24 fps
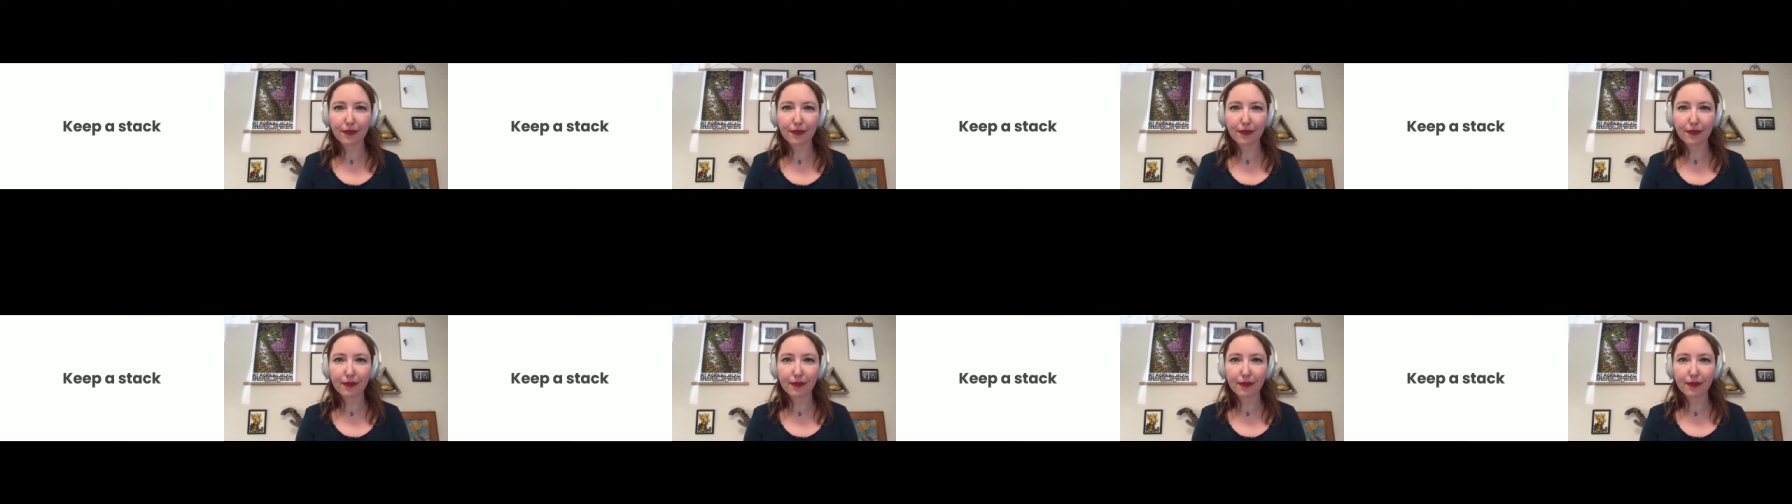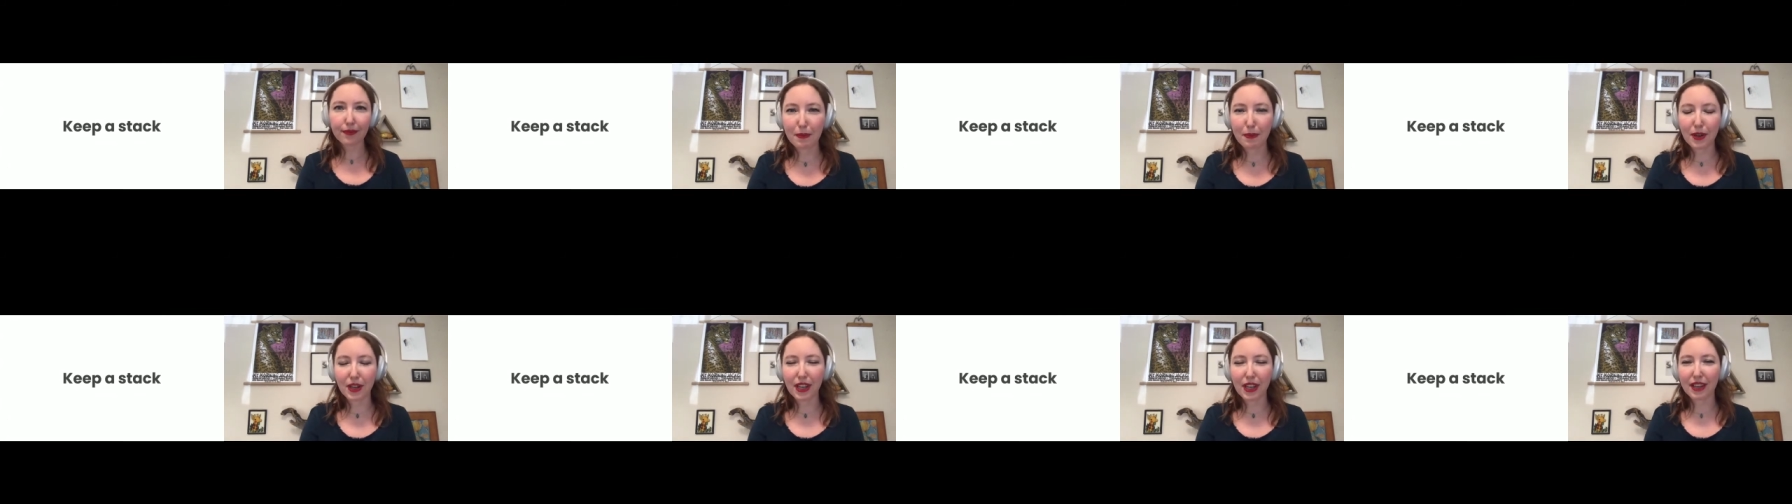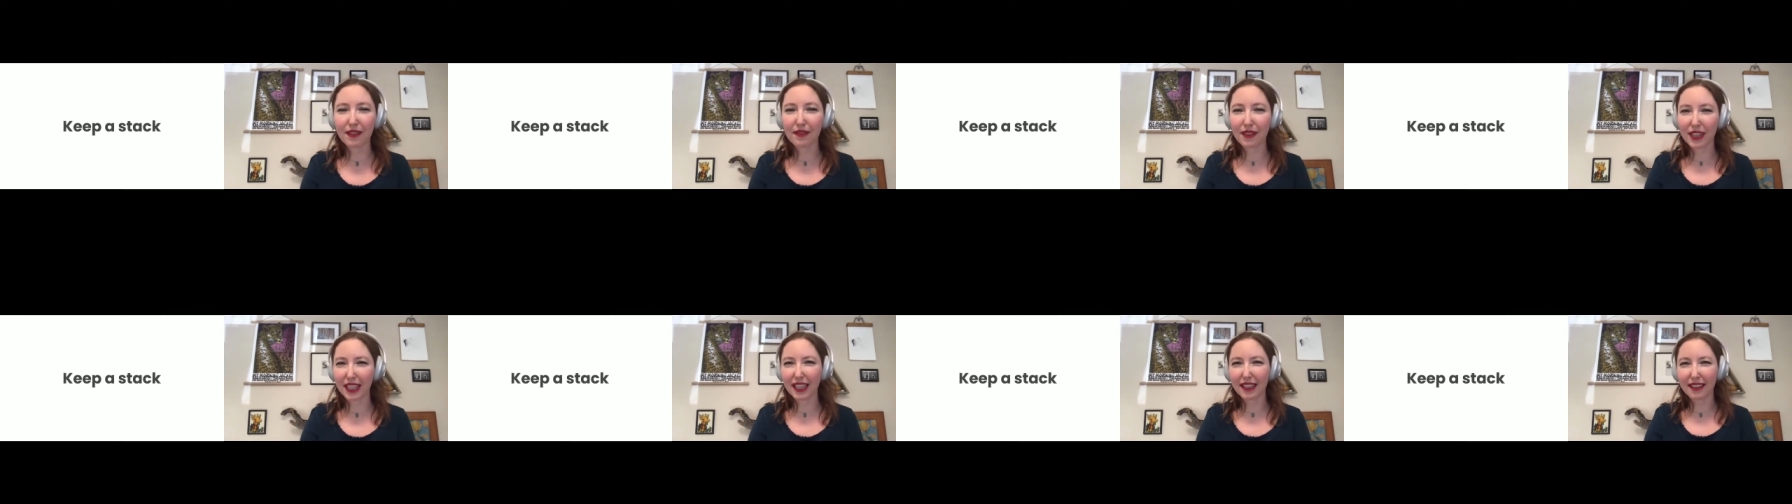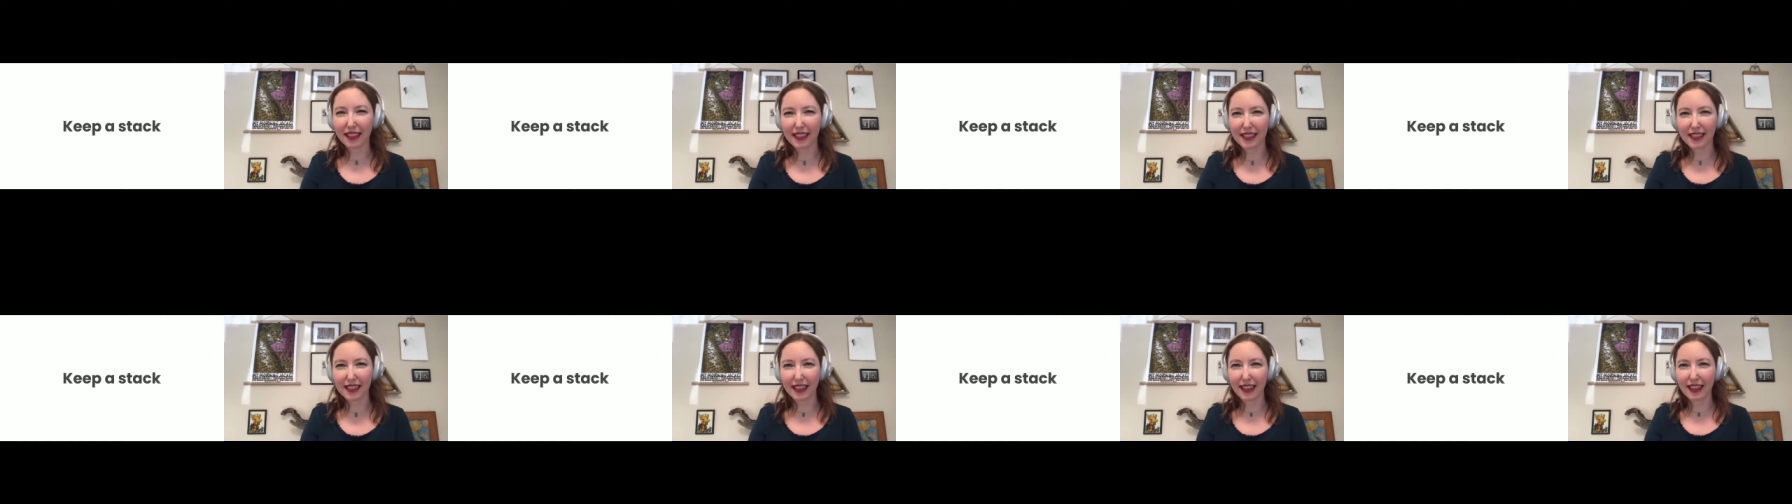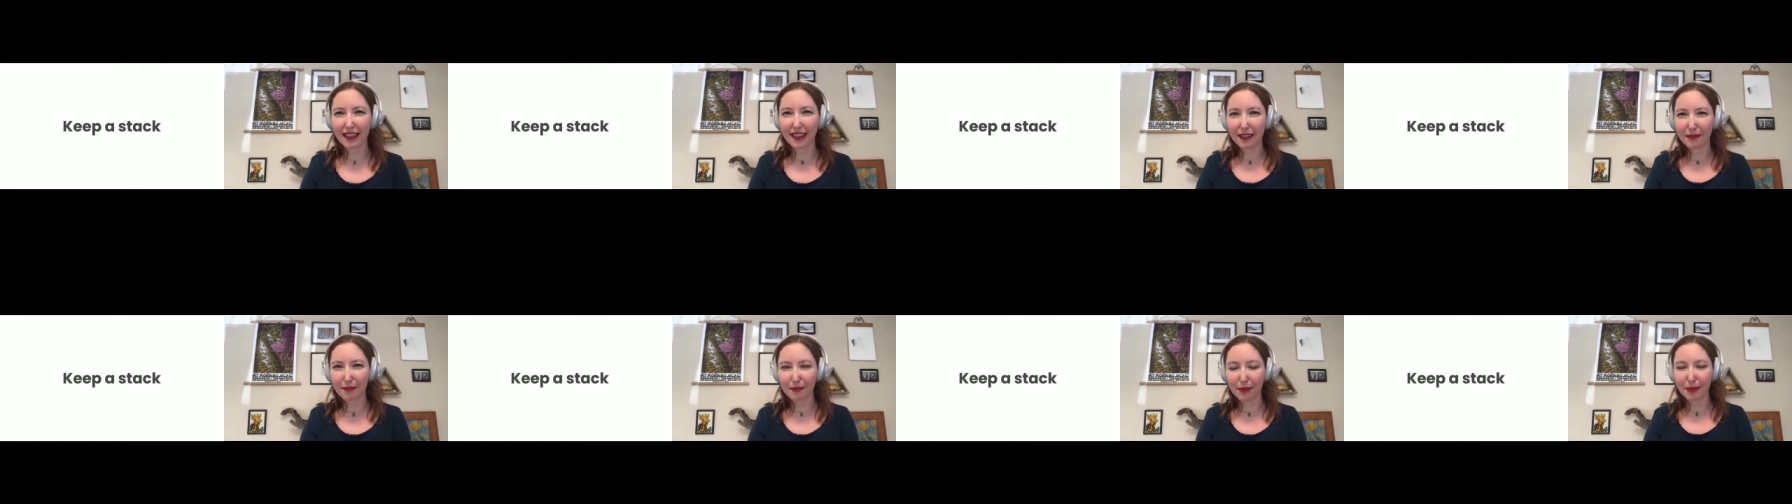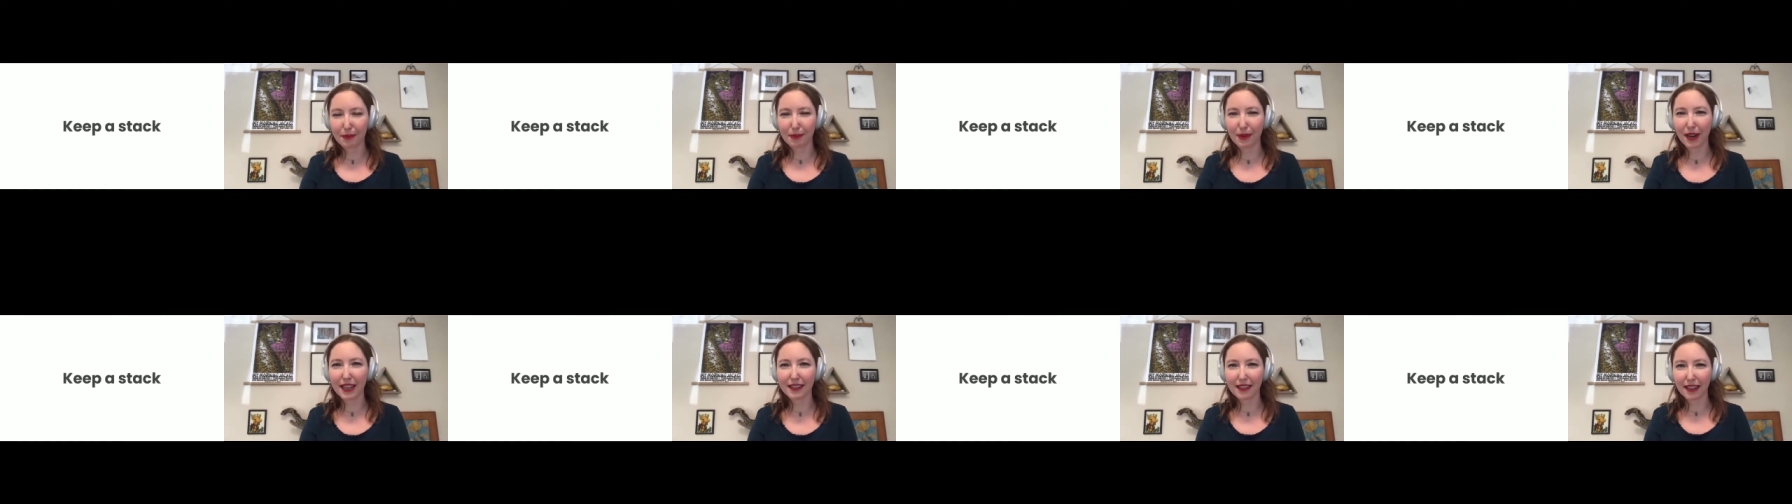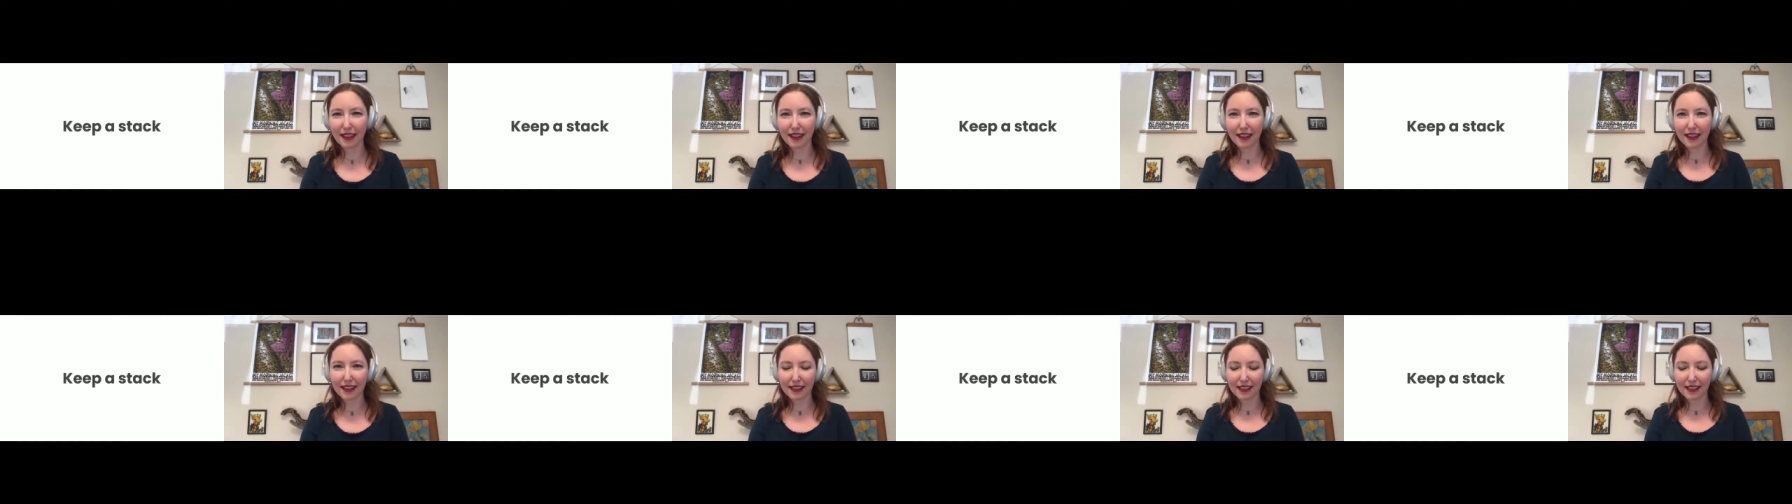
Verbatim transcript: So people can really listen and be present